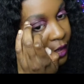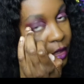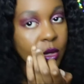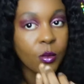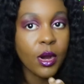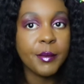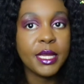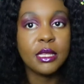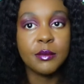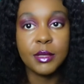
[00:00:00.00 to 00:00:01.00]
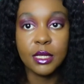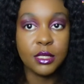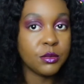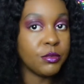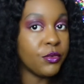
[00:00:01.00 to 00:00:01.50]
Don't worry, I'm gonna get them
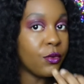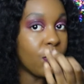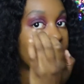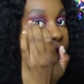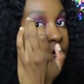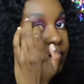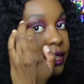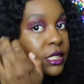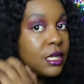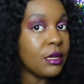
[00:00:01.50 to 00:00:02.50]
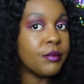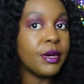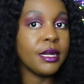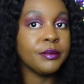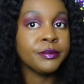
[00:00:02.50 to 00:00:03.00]
done before I go to DC.
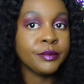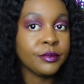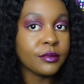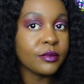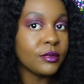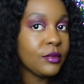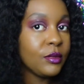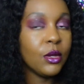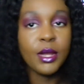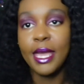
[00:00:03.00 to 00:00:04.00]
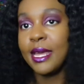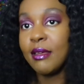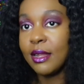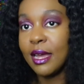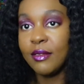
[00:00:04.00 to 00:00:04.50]
But okay, yeah,
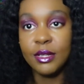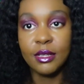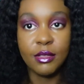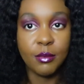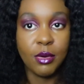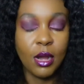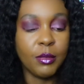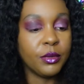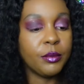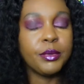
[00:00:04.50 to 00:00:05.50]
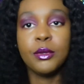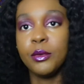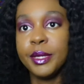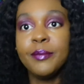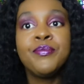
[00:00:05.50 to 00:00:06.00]
that livened the brow bone up a little
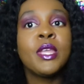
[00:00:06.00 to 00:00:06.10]
bit.